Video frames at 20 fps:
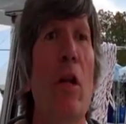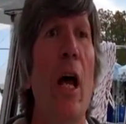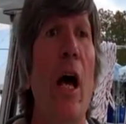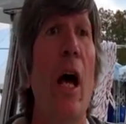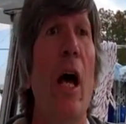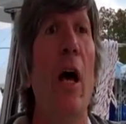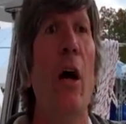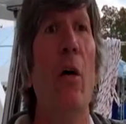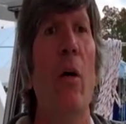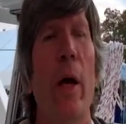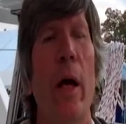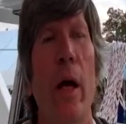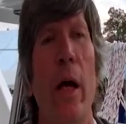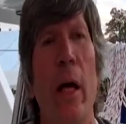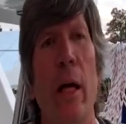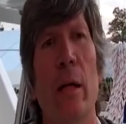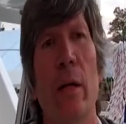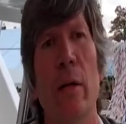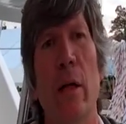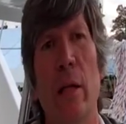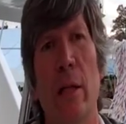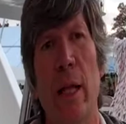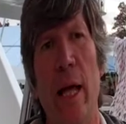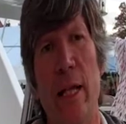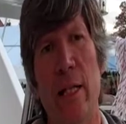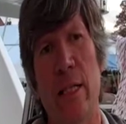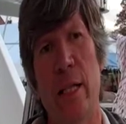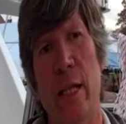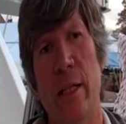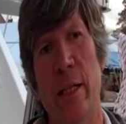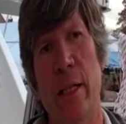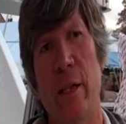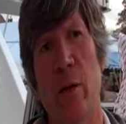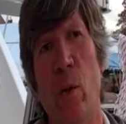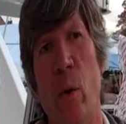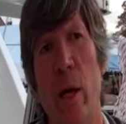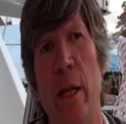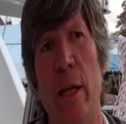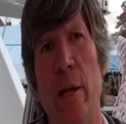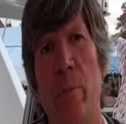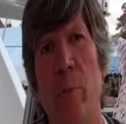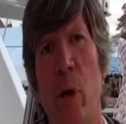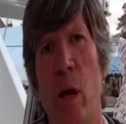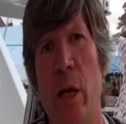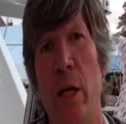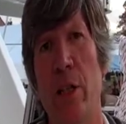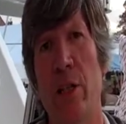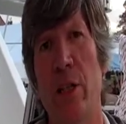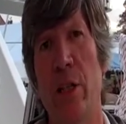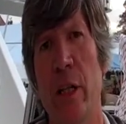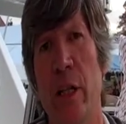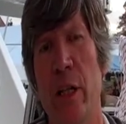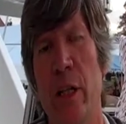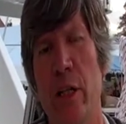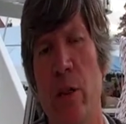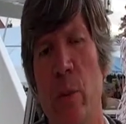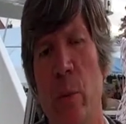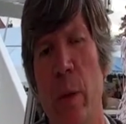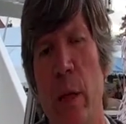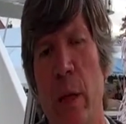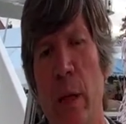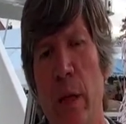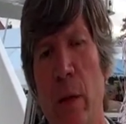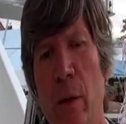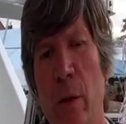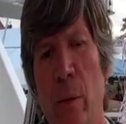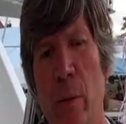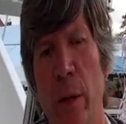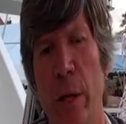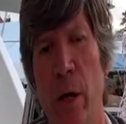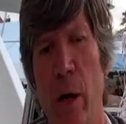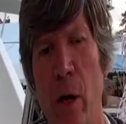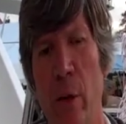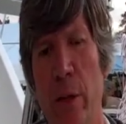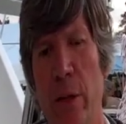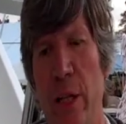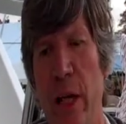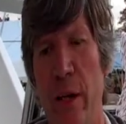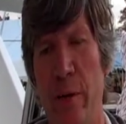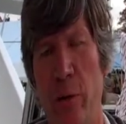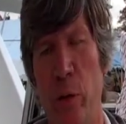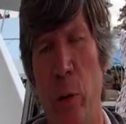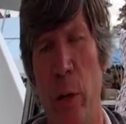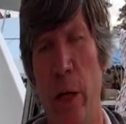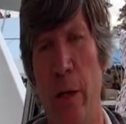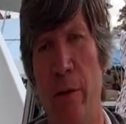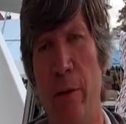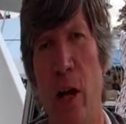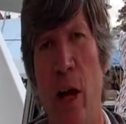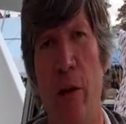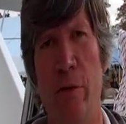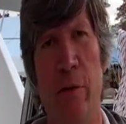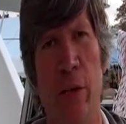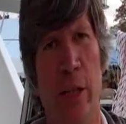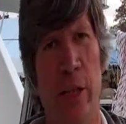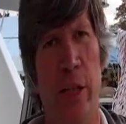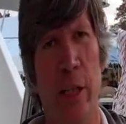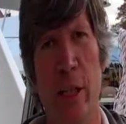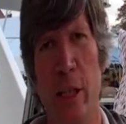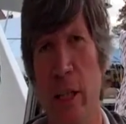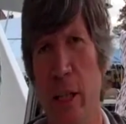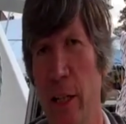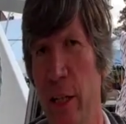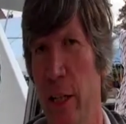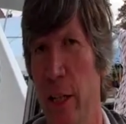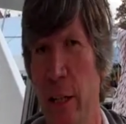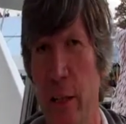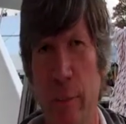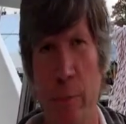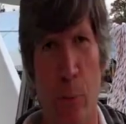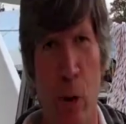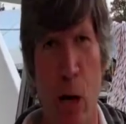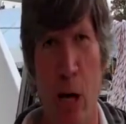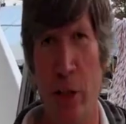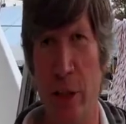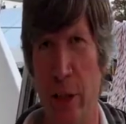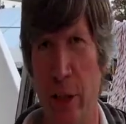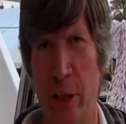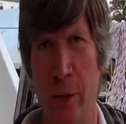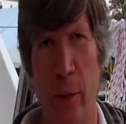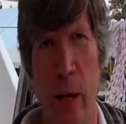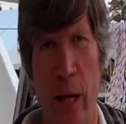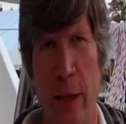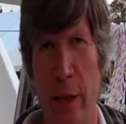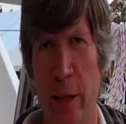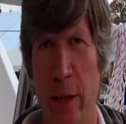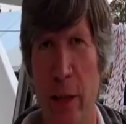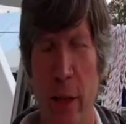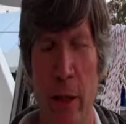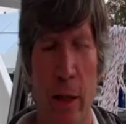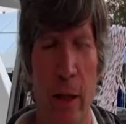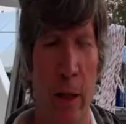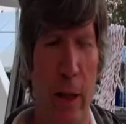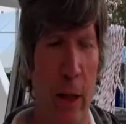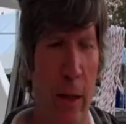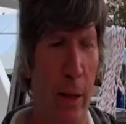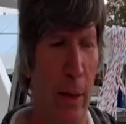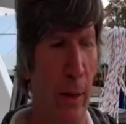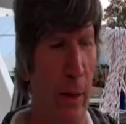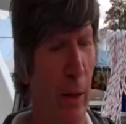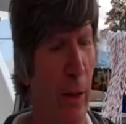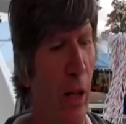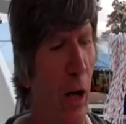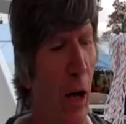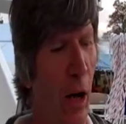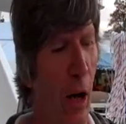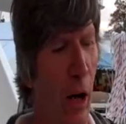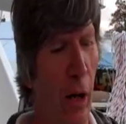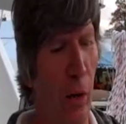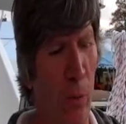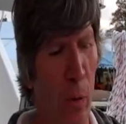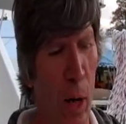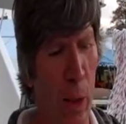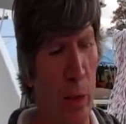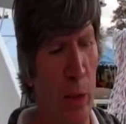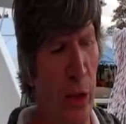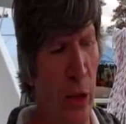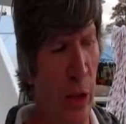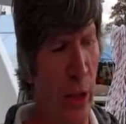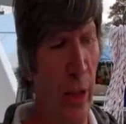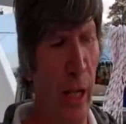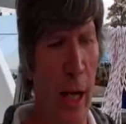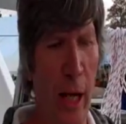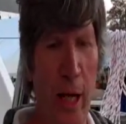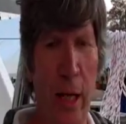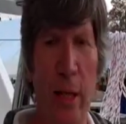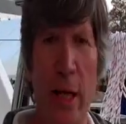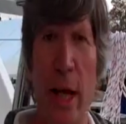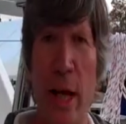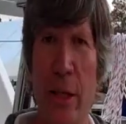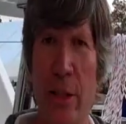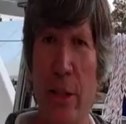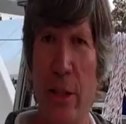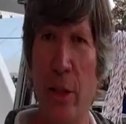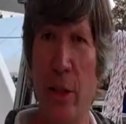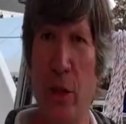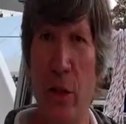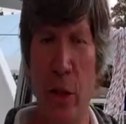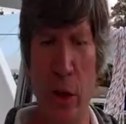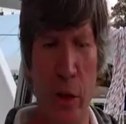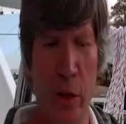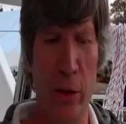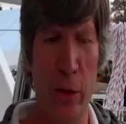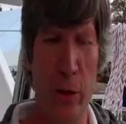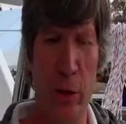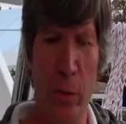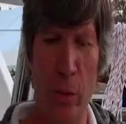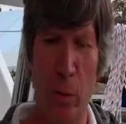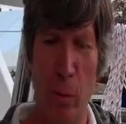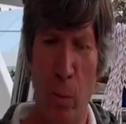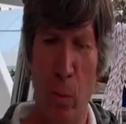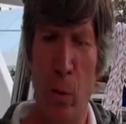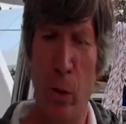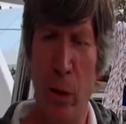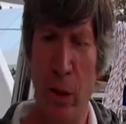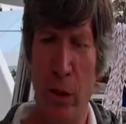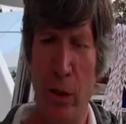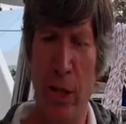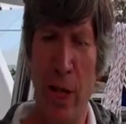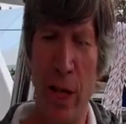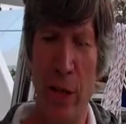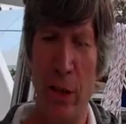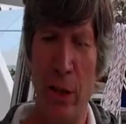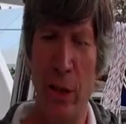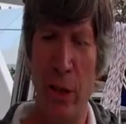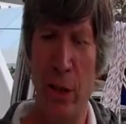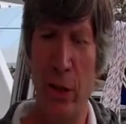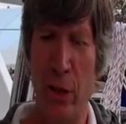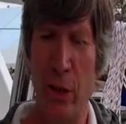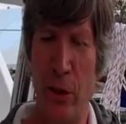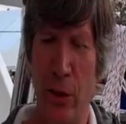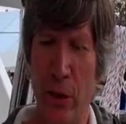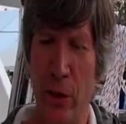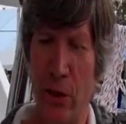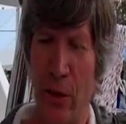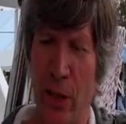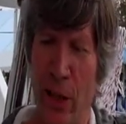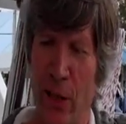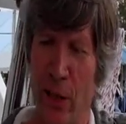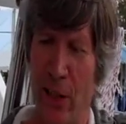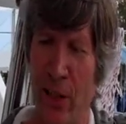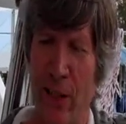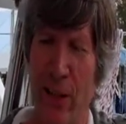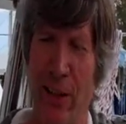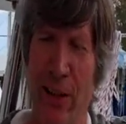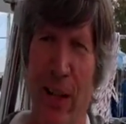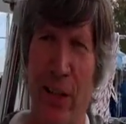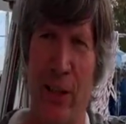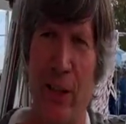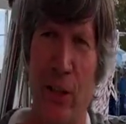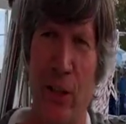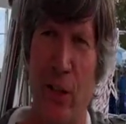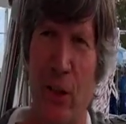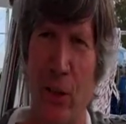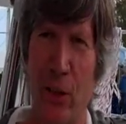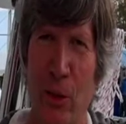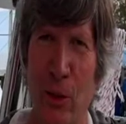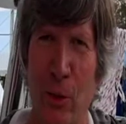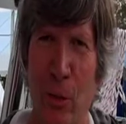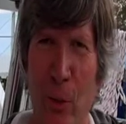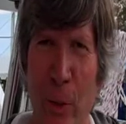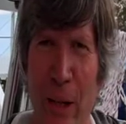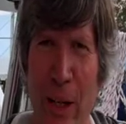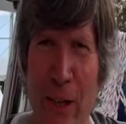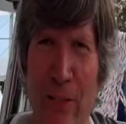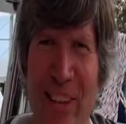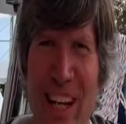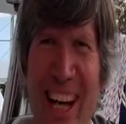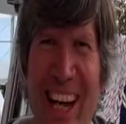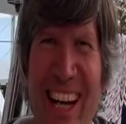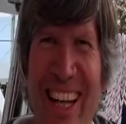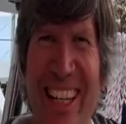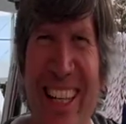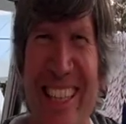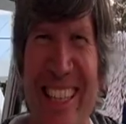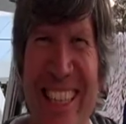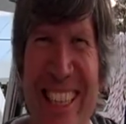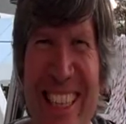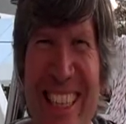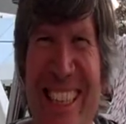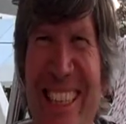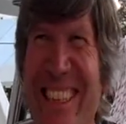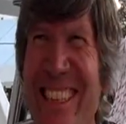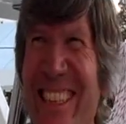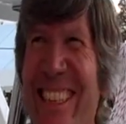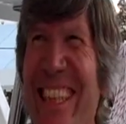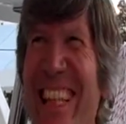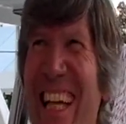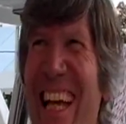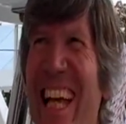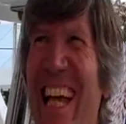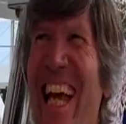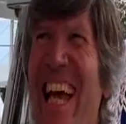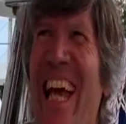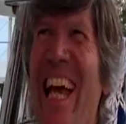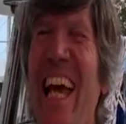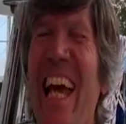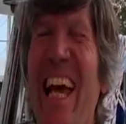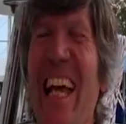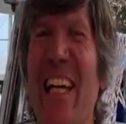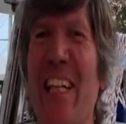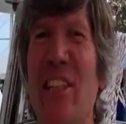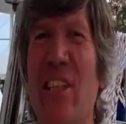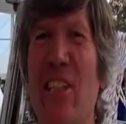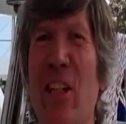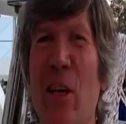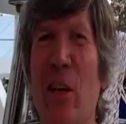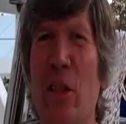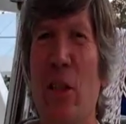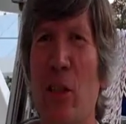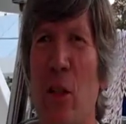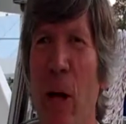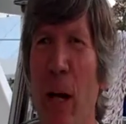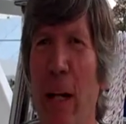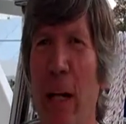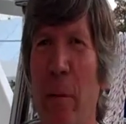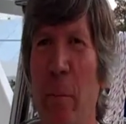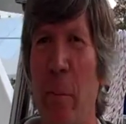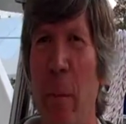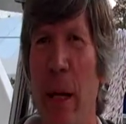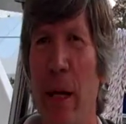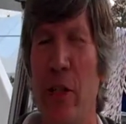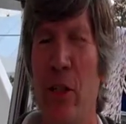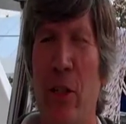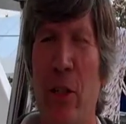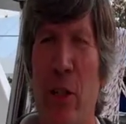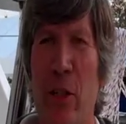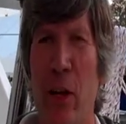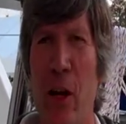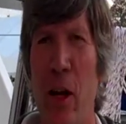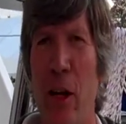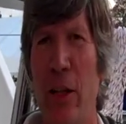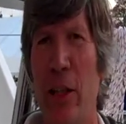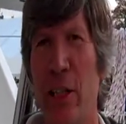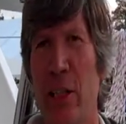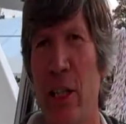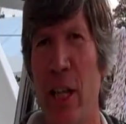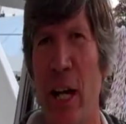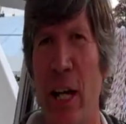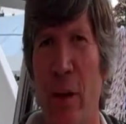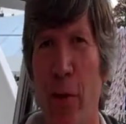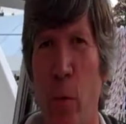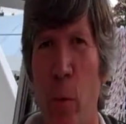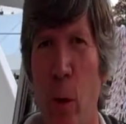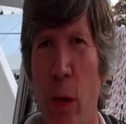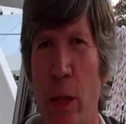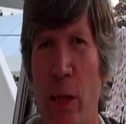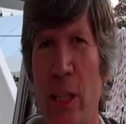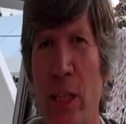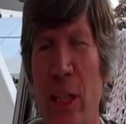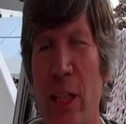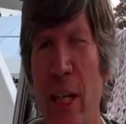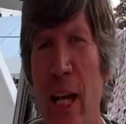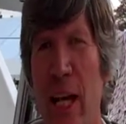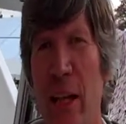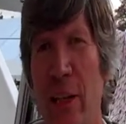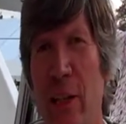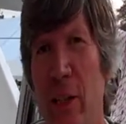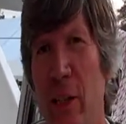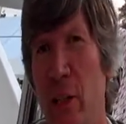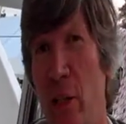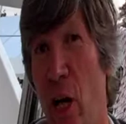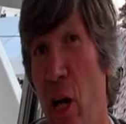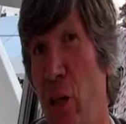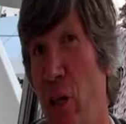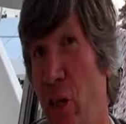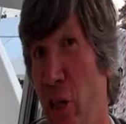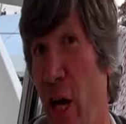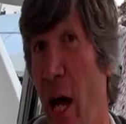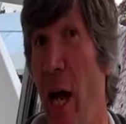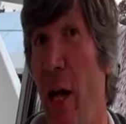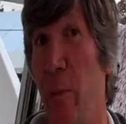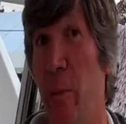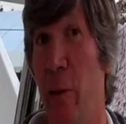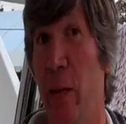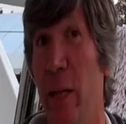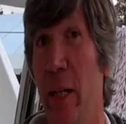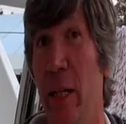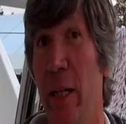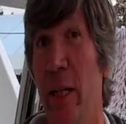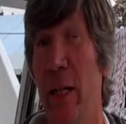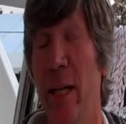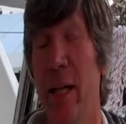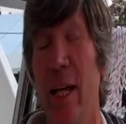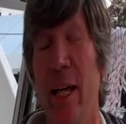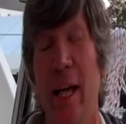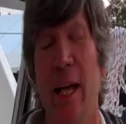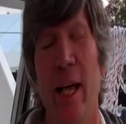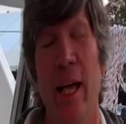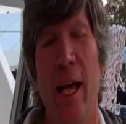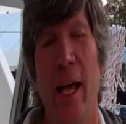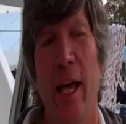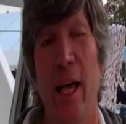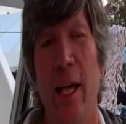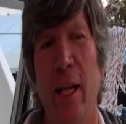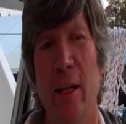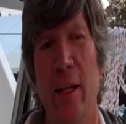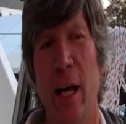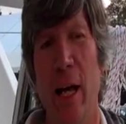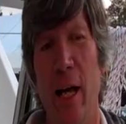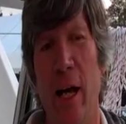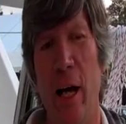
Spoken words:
No, and that's, I think, why they brought us in, is we always have creative conflict in any of these projects, right? The Robertson King has issues, Moorings has issues, Sunsail has issues, we've got issues. And so trying to make sure all this kind of works together is our job, really. And